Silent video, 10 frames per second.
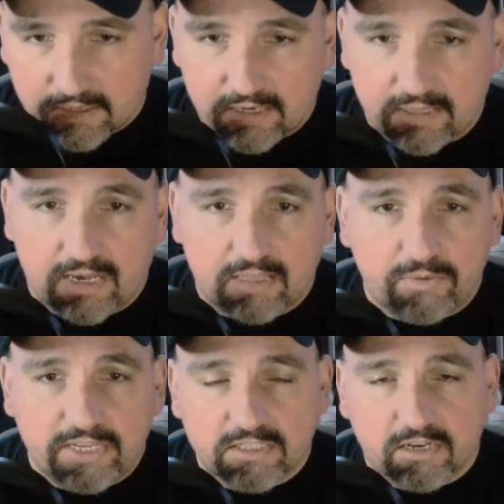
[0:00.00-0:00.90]
any of the
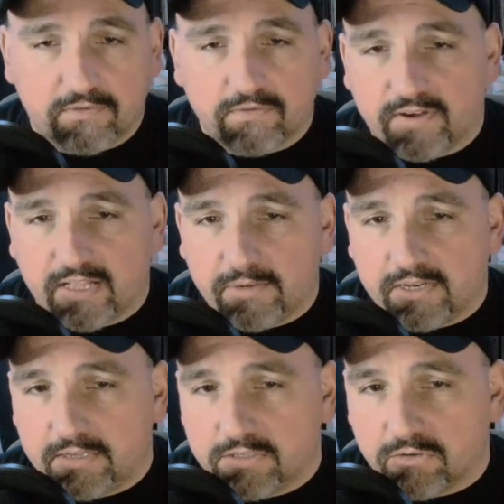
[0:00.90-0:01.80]
Halloween stuff or follow me
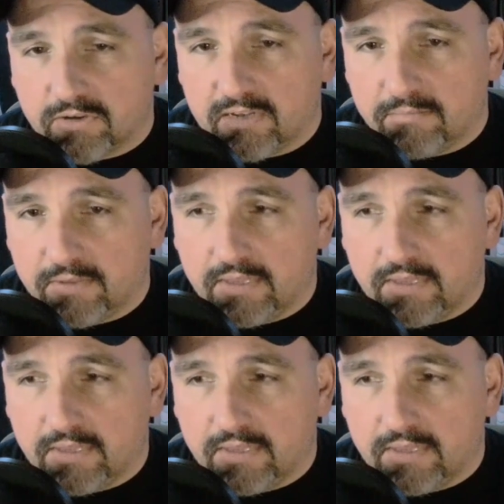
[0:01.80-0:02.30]
on Instagram,